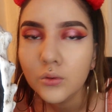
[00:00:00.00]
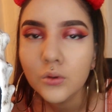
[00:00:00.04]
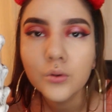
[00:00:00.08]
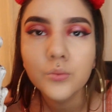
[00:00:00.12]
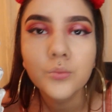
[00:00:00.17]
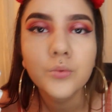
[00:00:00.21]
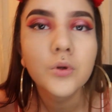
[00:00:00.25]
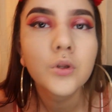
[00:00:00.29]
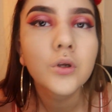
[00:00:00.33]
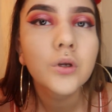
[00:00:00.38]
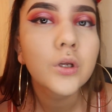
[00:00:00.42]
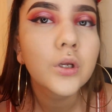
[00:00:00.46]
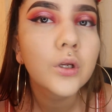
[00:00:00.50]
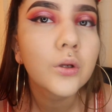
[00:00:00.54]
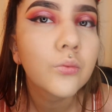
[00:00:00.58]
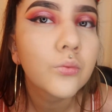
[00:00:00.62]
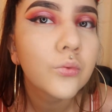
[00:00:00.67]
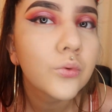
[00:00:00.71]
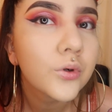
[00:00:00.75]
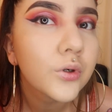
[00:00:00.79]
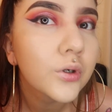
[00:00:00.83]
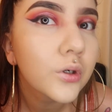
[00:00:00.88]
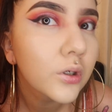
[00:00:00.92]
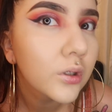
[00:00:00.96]
When we're
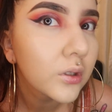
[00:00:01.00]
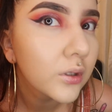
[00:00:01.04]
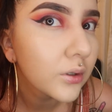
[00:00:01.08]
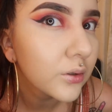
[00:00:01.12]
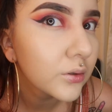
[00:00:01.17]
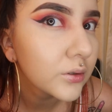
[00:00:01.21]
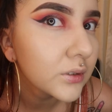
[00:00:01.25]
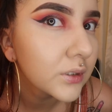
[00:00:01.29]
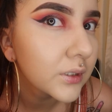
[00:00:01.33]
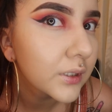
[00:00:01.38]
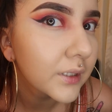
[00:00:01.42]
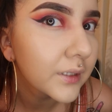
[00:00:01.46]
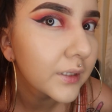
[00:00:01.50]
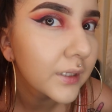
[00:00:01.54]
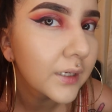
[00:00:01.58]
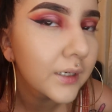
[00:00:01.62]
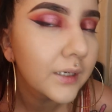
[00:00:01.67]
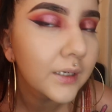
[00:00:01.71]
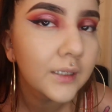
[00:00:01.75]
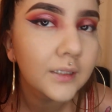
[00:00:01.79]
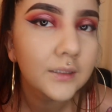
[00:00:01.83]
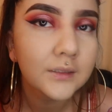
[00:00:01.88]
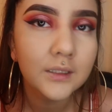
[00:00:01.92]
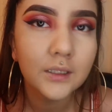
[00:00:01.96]
looking real close, look at that,
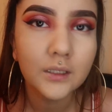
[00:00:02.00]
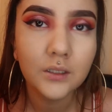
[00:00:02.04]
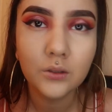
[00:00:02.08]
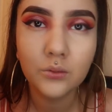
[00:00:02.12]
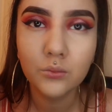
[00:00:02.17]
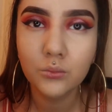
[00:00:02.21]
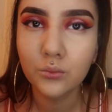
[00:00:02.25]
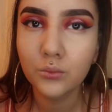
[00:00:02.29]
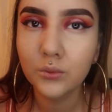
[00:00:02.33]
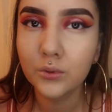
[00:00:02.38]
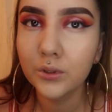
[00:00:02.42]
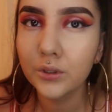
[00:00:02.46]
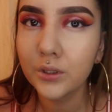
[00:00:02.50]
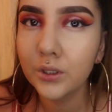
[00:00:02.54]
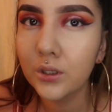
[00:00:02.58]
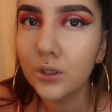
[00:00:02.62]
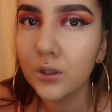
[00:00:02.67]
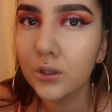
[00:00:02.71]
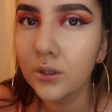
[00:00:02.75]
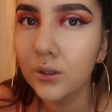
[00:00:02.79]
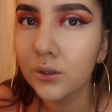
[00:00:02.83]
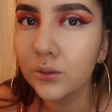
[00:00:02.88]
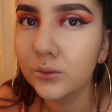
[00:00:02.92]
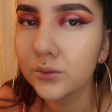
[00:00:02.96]
guys. Like, really
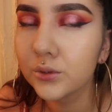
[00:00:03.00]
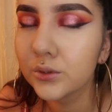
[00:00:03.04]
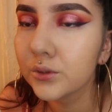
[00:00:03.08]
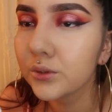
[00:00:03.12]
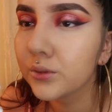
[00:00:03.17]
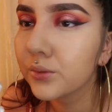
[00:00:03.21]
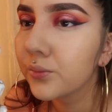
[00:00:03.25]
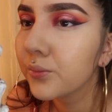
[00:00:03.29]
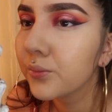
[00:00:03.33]
close.